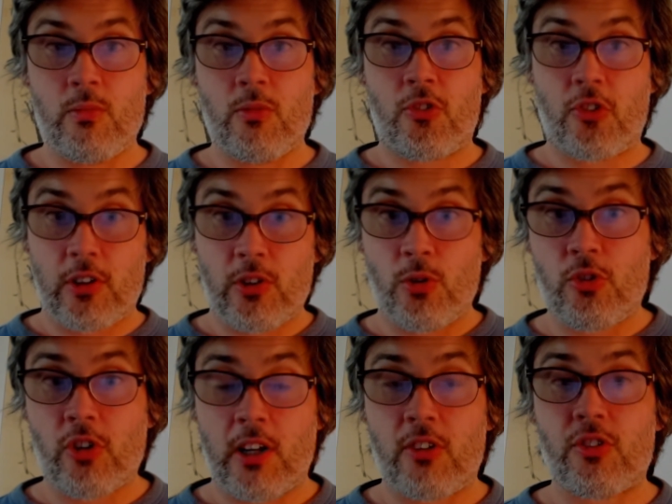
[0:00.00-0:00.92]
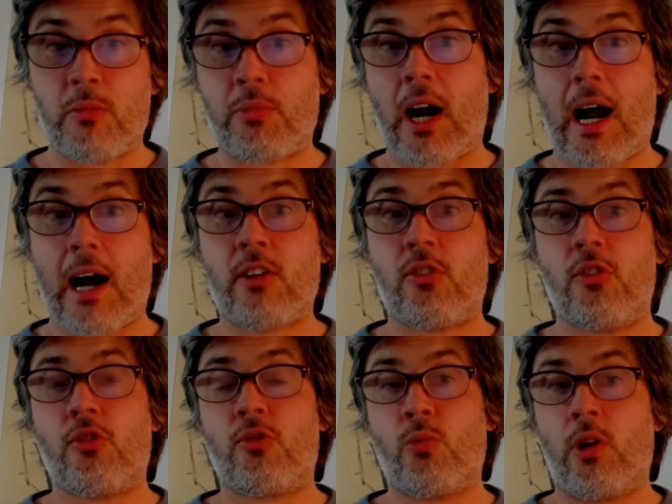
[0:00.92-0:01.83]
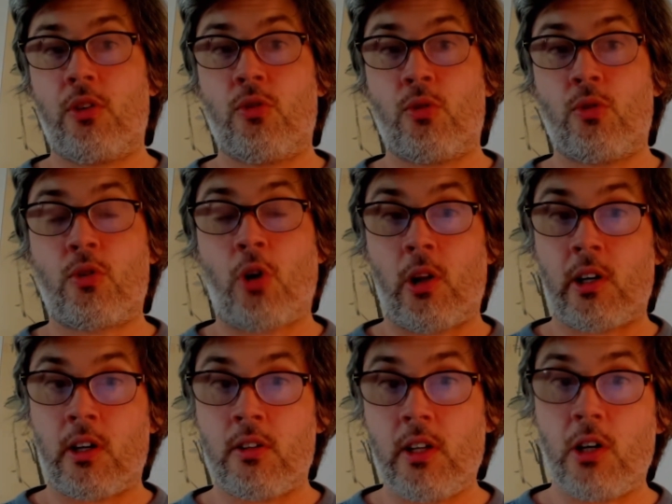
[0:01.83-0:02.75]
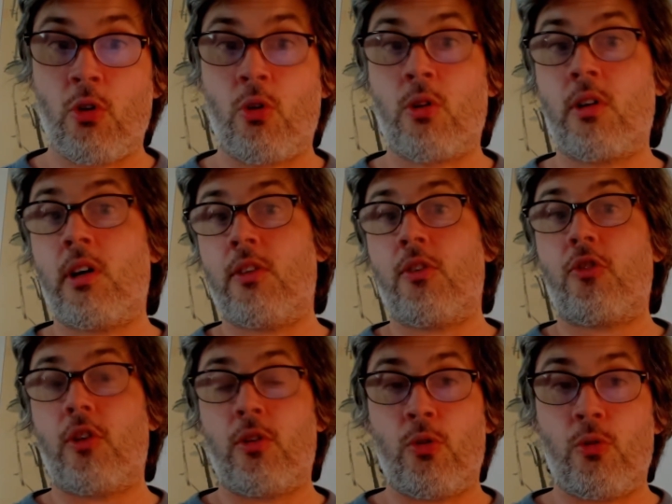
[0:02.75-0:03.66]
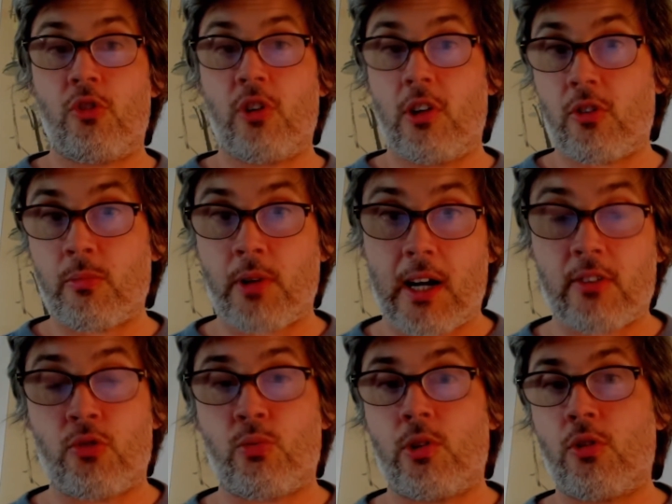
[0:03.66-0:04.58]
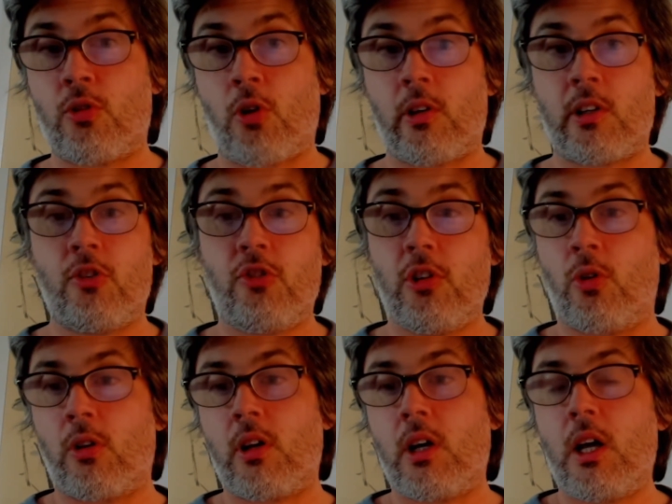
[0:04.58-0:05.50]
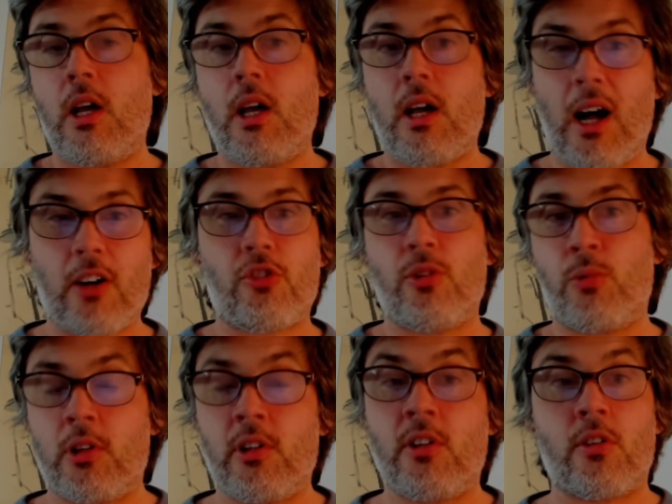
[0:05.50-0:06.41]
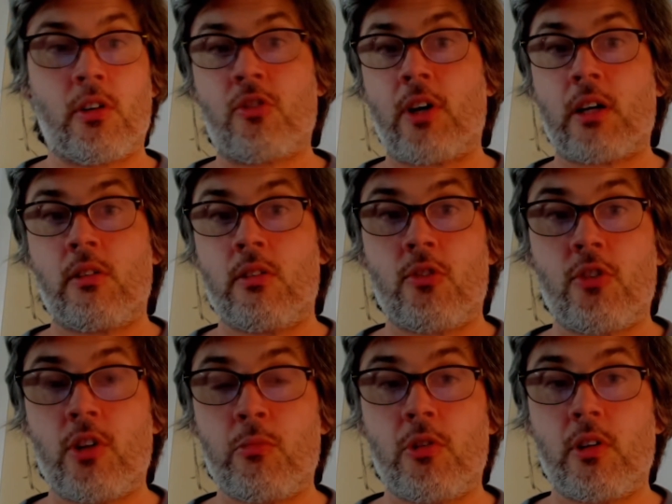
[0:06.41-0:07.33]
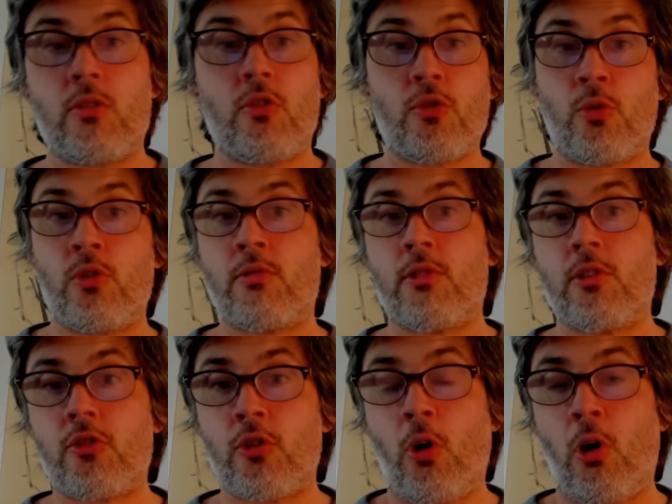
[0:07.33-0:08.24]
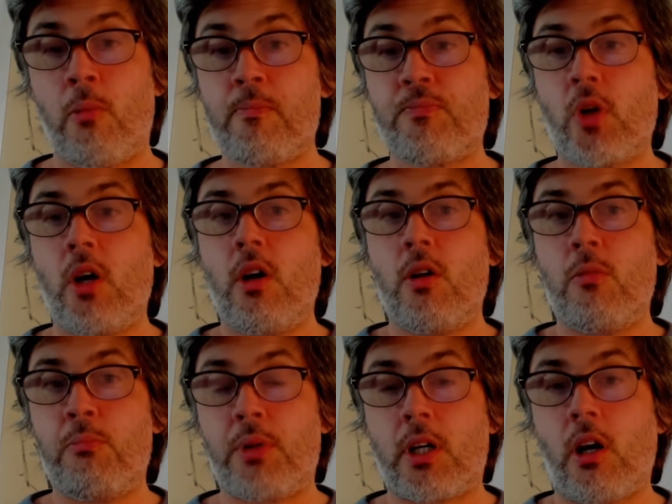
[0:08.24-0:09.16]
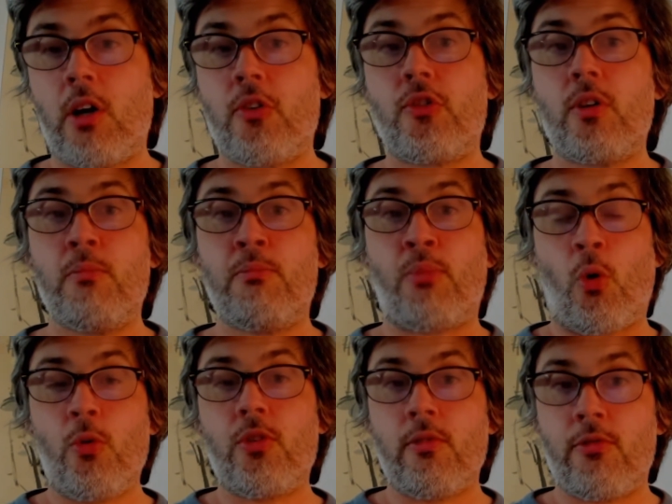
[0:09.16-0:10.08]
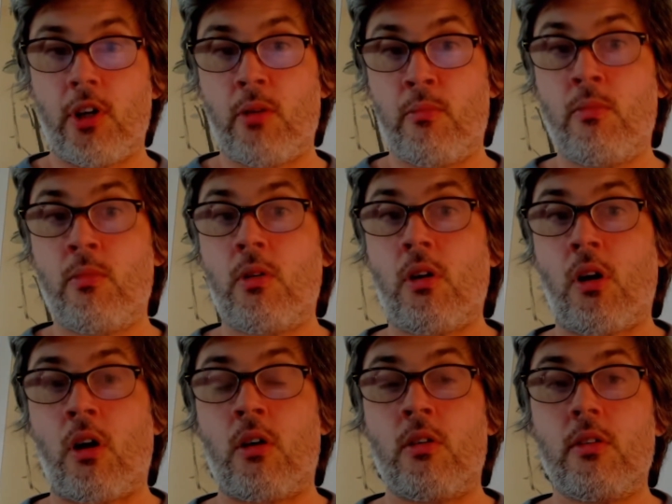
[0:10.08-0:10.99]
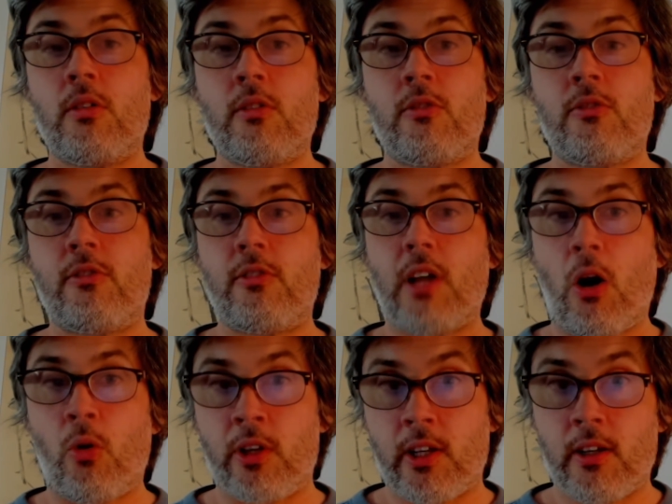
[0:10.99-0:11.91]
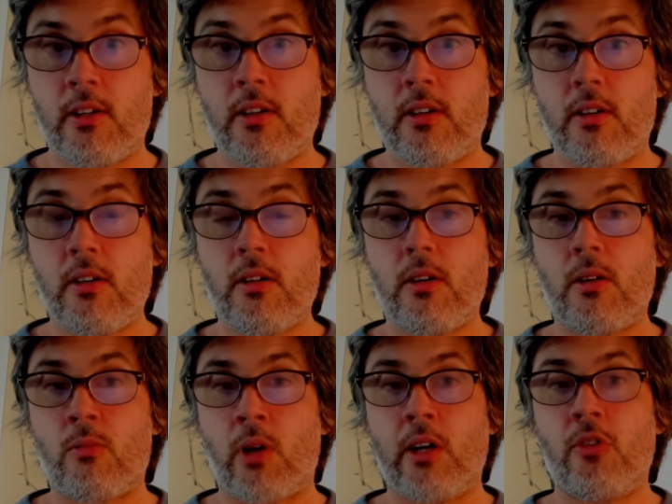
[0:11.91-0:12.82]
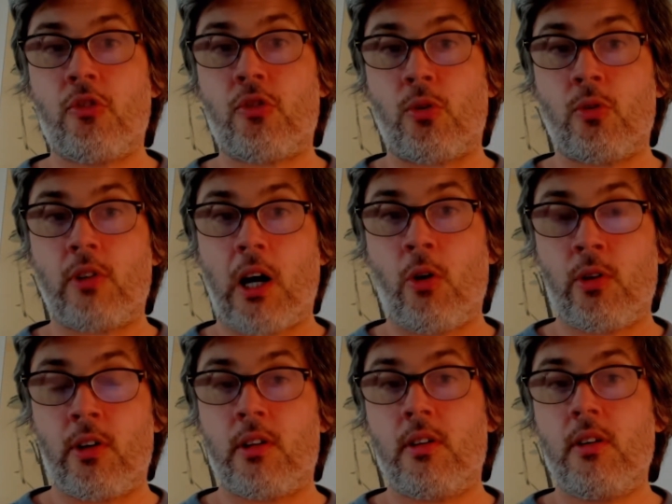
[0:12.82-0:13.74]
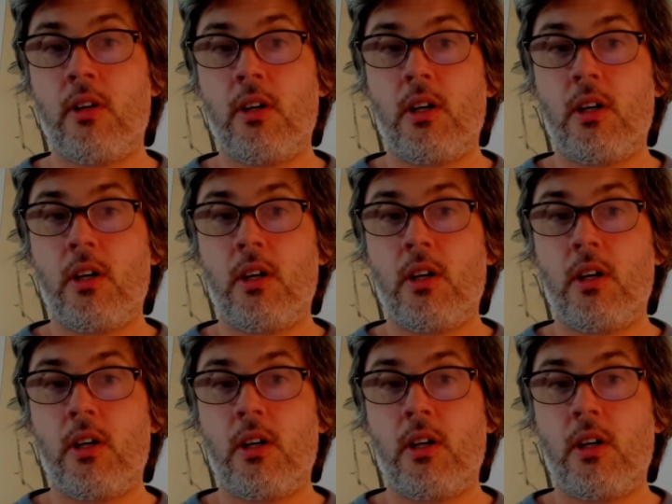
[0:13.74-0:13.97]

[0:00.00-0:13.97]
sinew changing practice when you're calling it Neigong and the sinew changing practice when you're calling it Qigong? Actually, really, they're exactly the same thing. There's no difference at all, because both of them are Daoyin, right? So Daoyin,